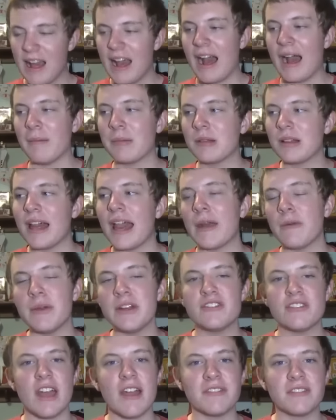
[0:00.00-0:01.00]
I'm glad we
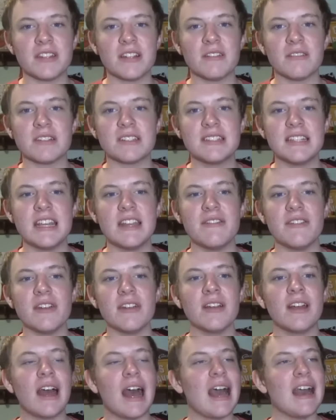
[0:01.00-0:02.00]
drafted a
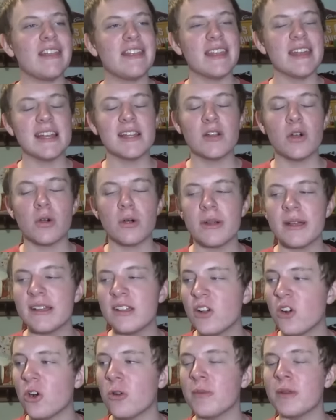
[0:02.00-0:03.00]
receiver. I think Corey
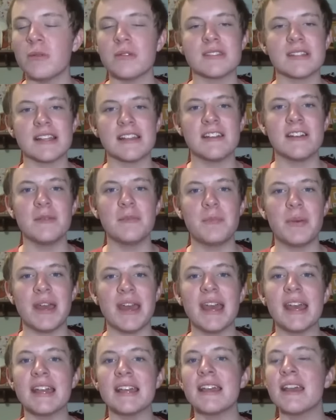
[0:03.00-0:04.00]
Coleman was a good
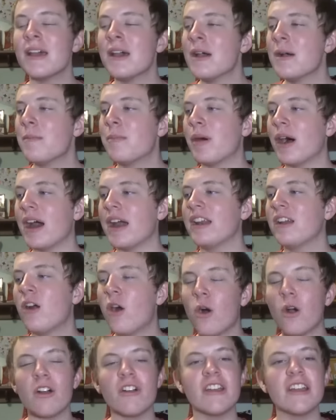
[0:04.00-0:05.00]
pick, but
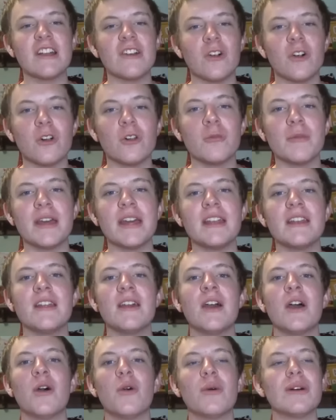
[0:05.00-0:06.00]
Corey Coleman
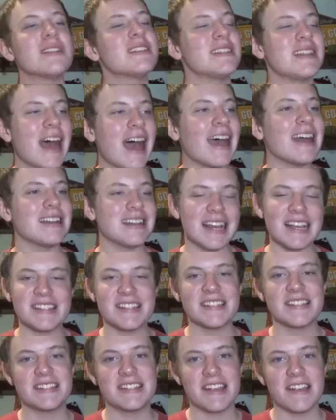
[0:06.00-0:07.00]
was not
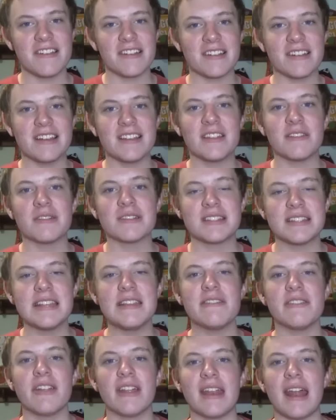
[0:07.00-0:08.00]
necessarily the
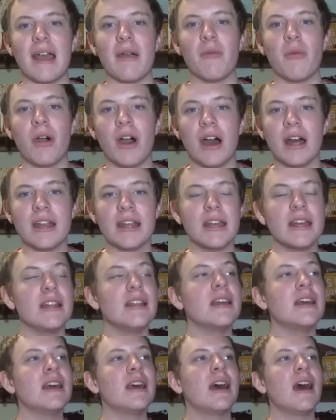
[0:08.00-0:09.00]
receiver that I
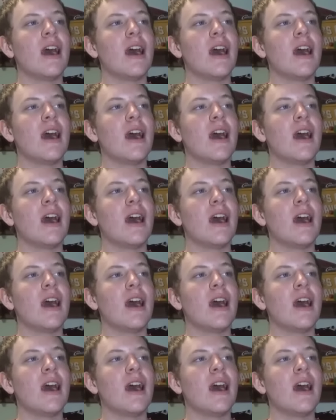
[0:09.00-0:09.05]
wanted.